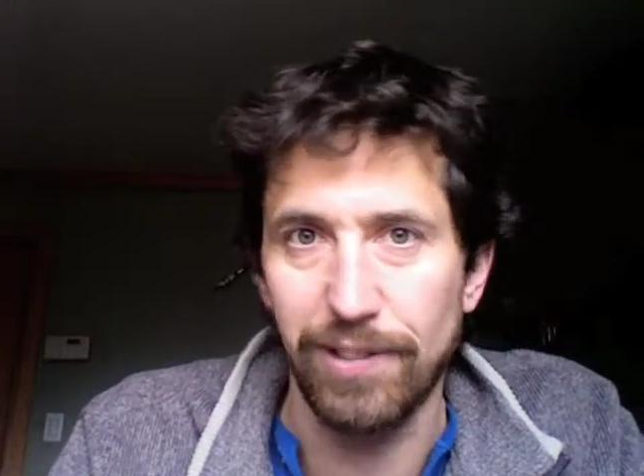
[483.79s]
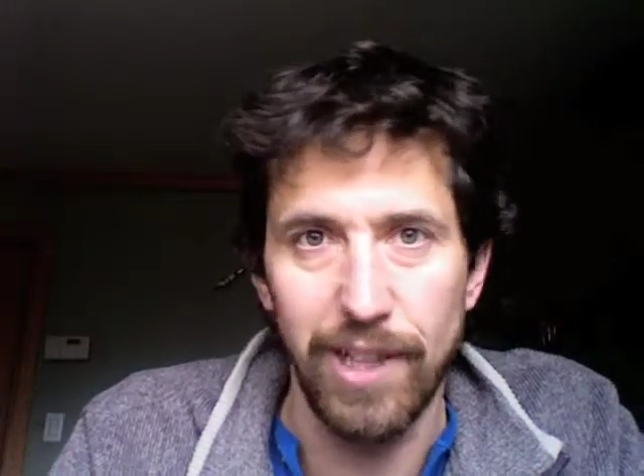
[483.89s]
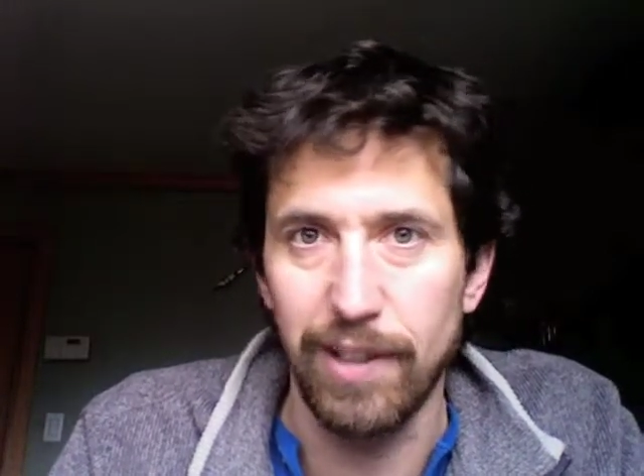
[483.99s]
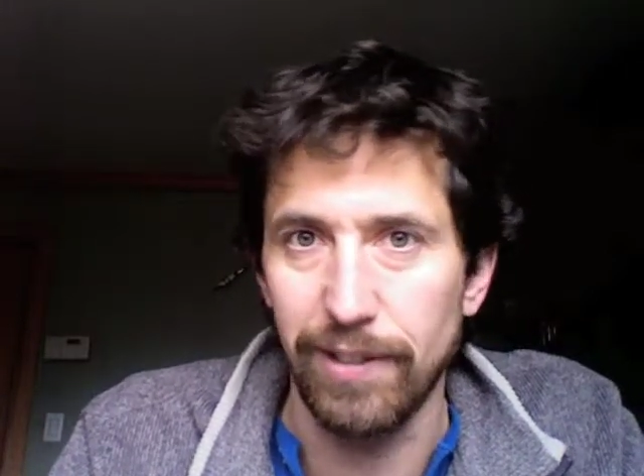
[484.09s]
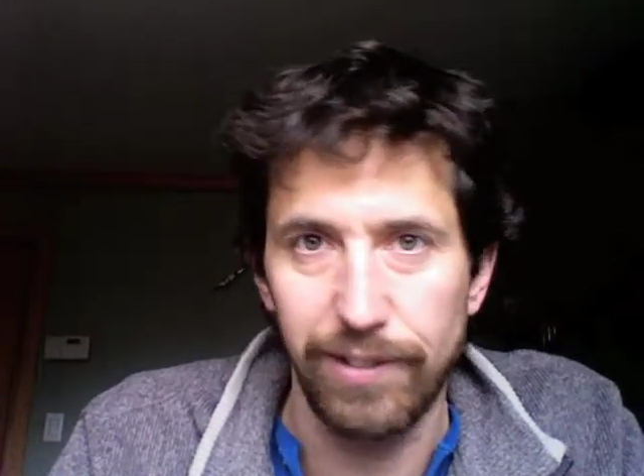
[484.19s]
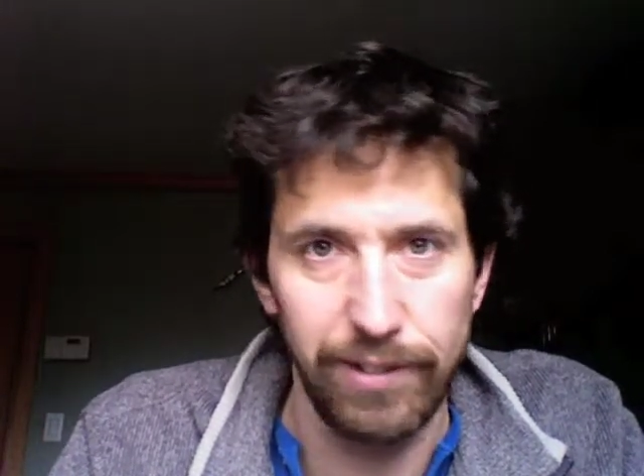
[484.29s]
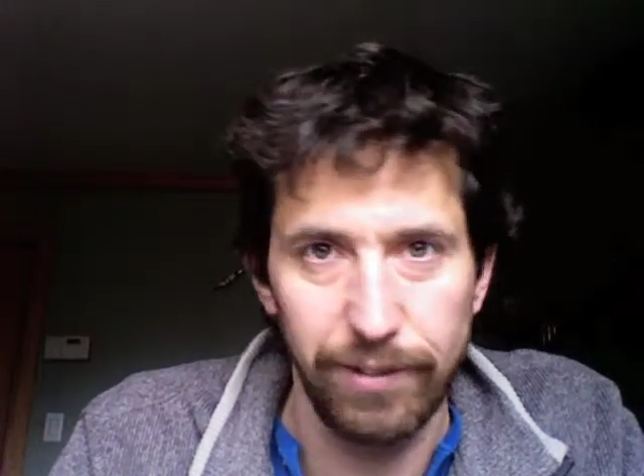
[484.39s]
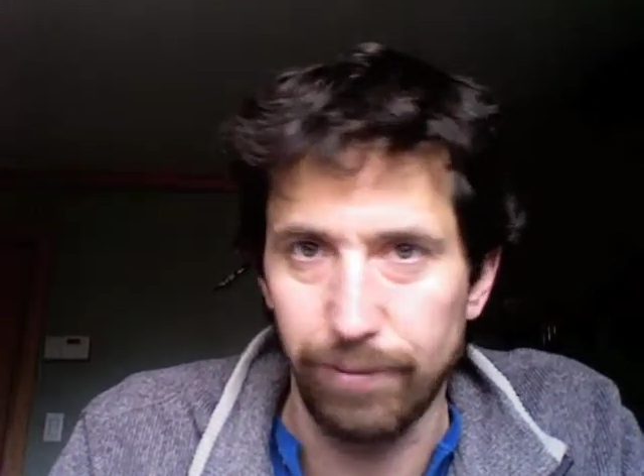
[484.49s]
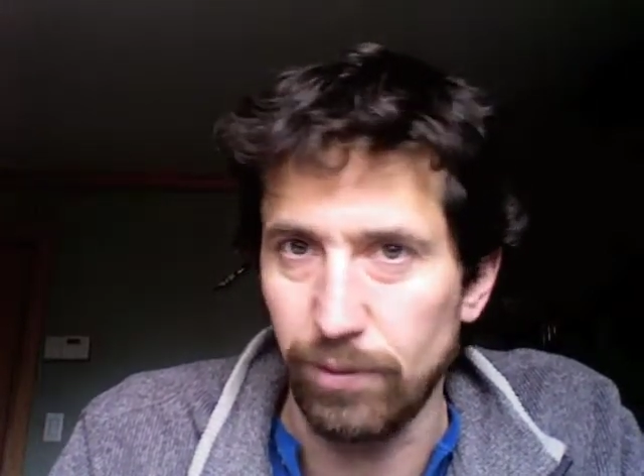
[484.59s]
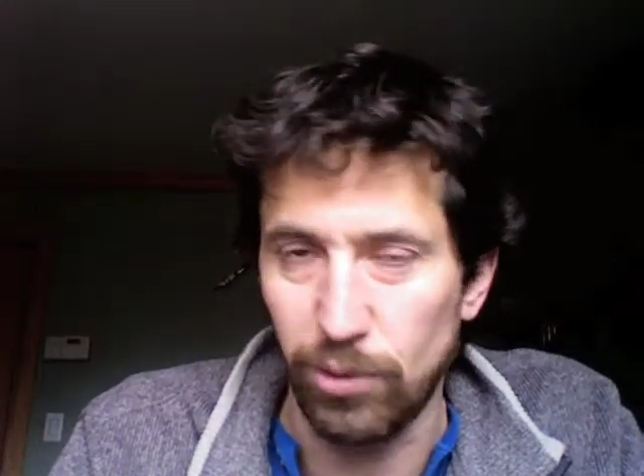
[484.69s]
colors,
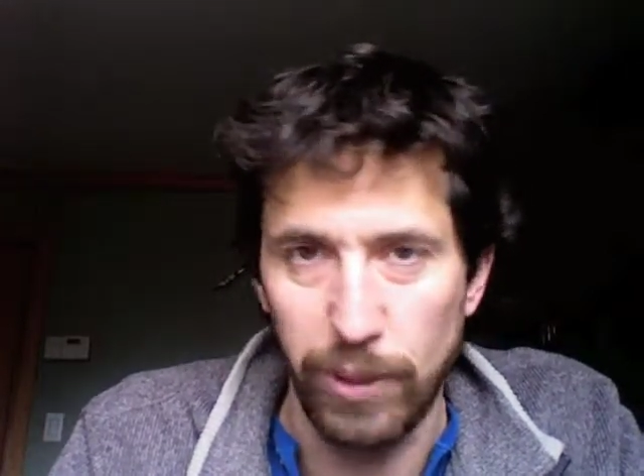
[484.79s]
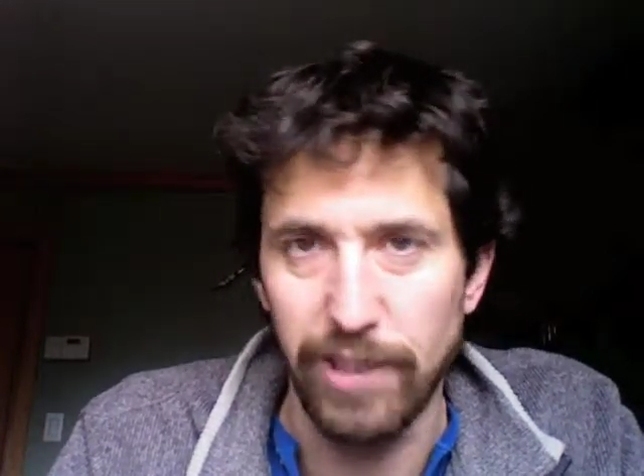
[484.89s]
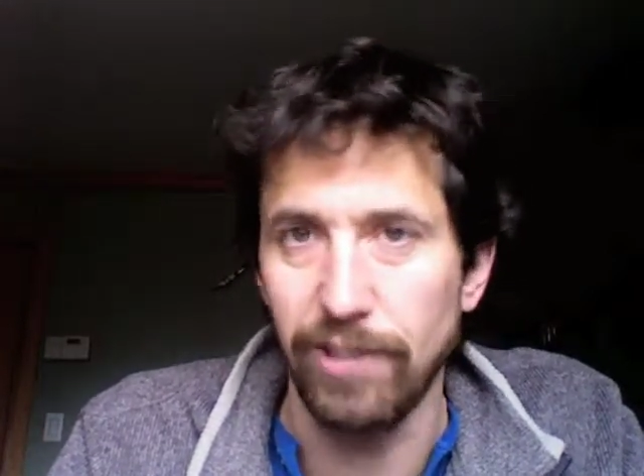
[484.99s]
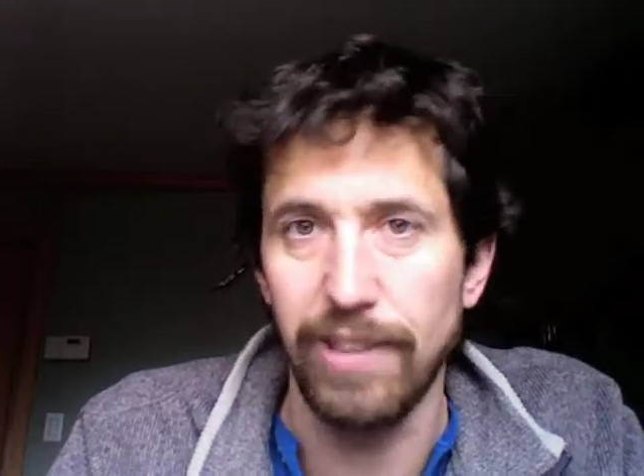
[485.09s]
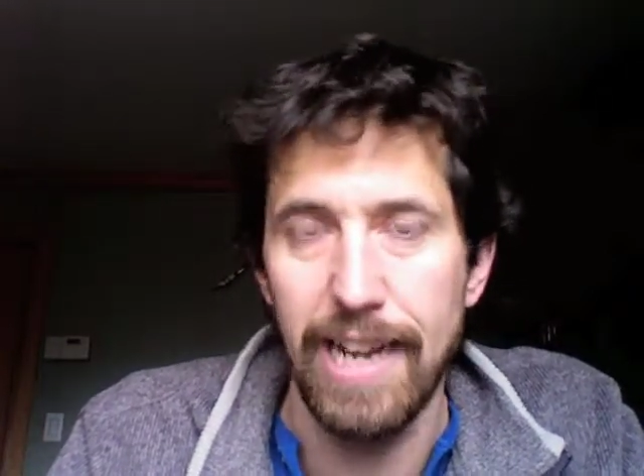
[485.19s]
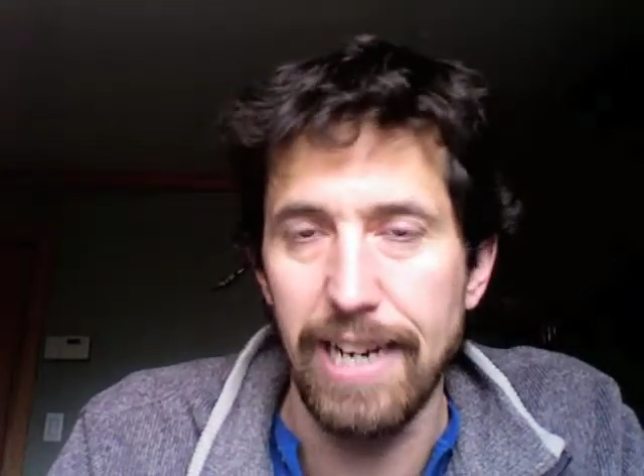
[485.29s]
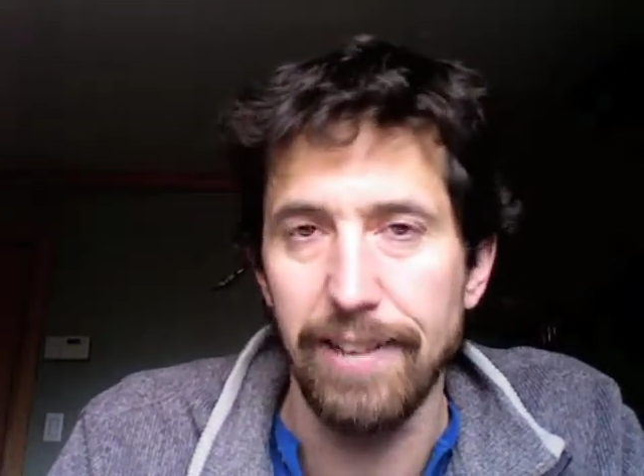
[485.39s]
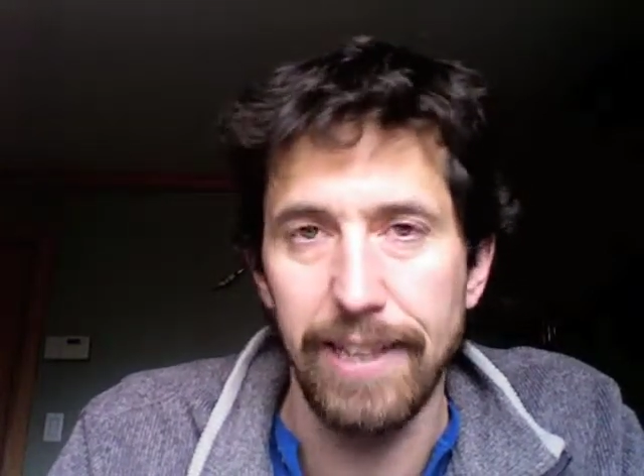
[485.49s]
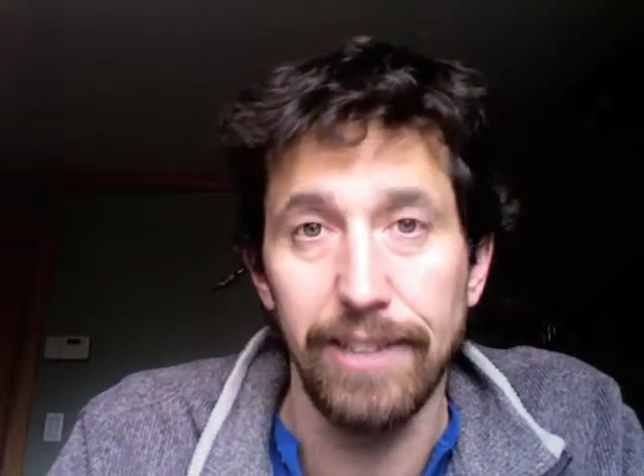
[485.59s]
sweeteners, anything.